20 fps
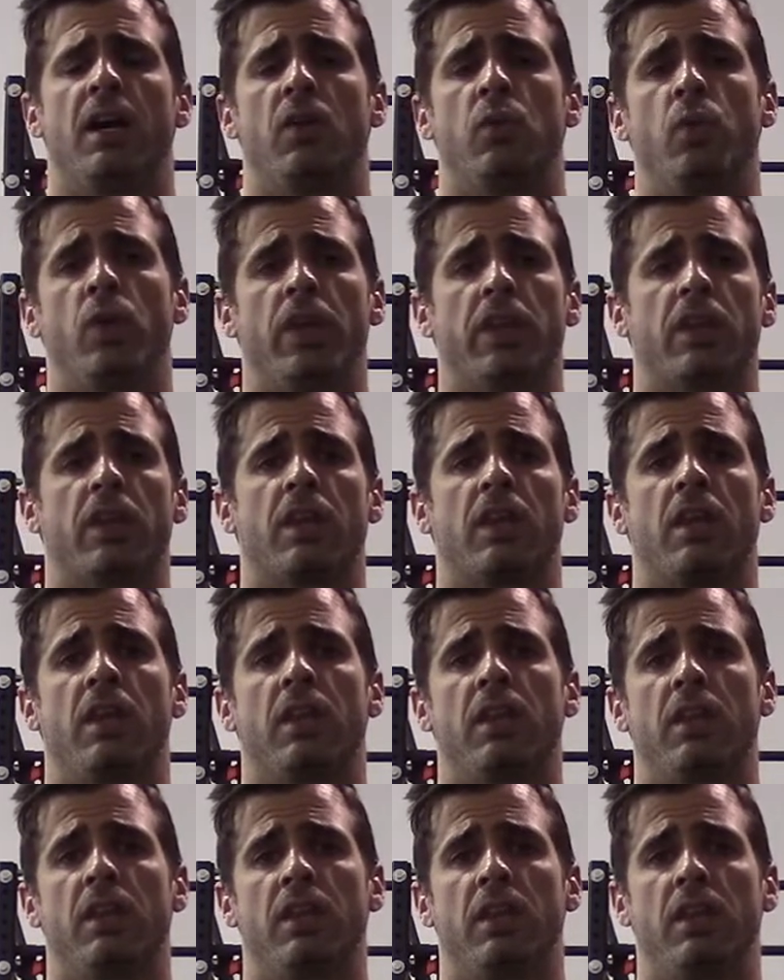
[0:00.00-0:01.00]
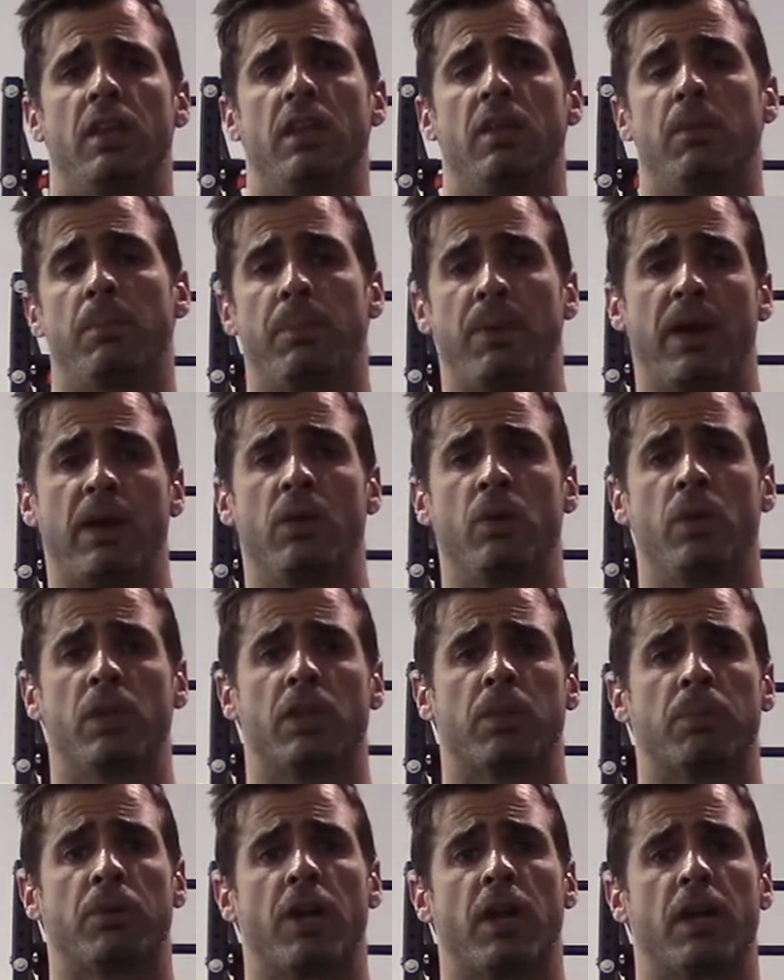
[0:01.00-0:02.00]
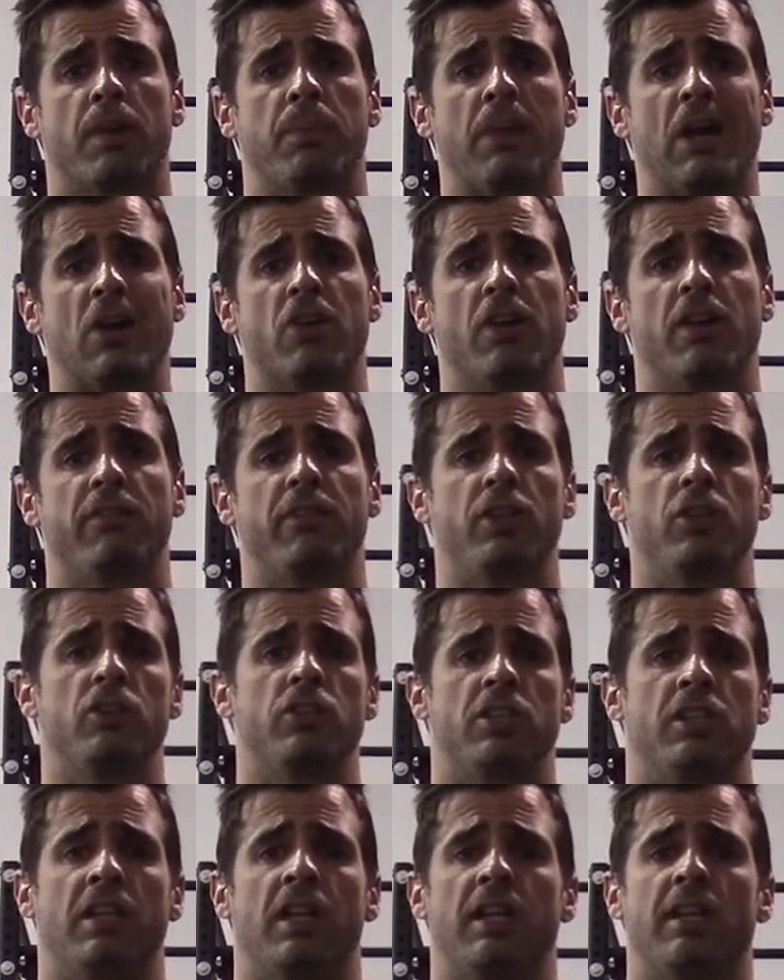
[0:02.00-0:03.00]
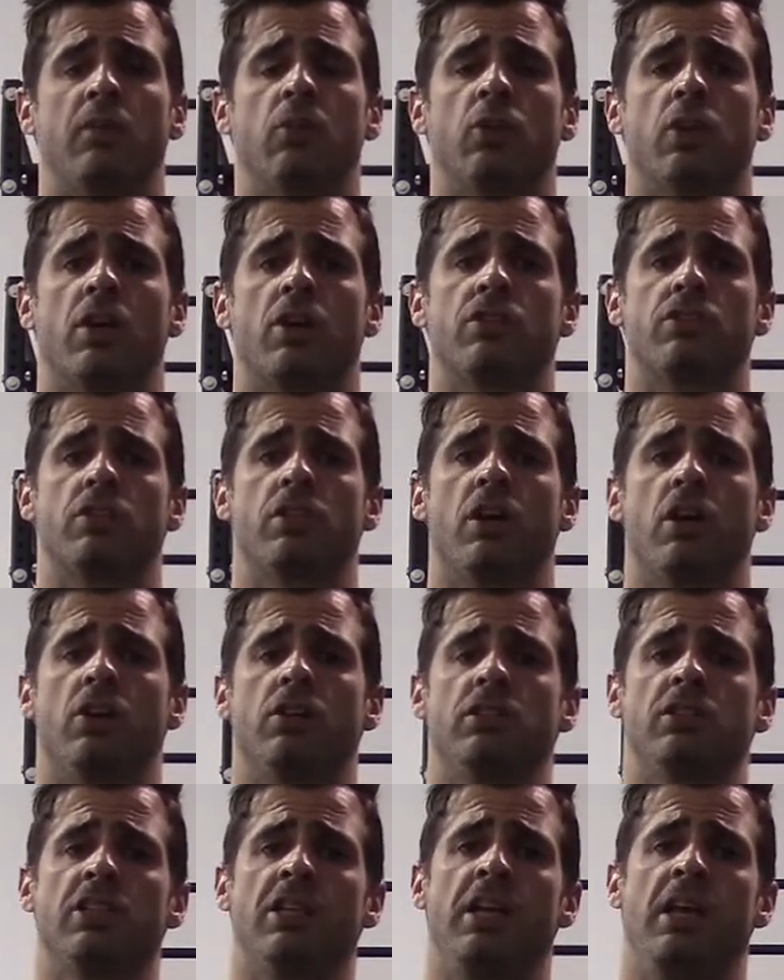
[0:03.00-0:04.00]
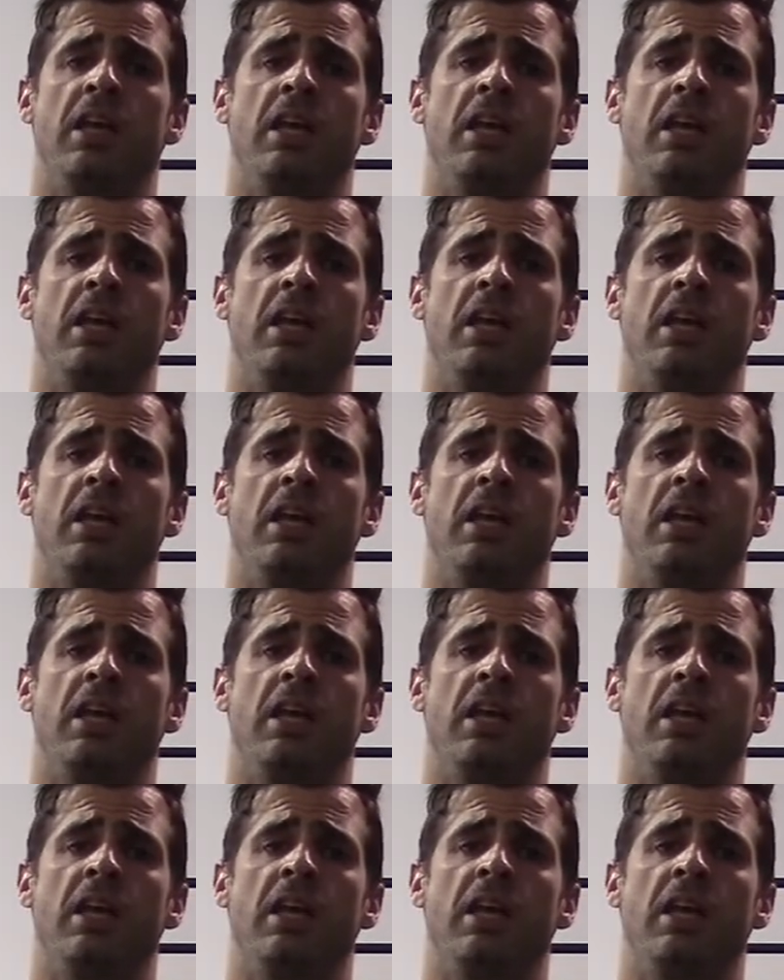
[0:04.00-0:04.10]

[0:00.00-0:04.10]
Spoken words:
with the product Power Evolution that I did with Coach Dose.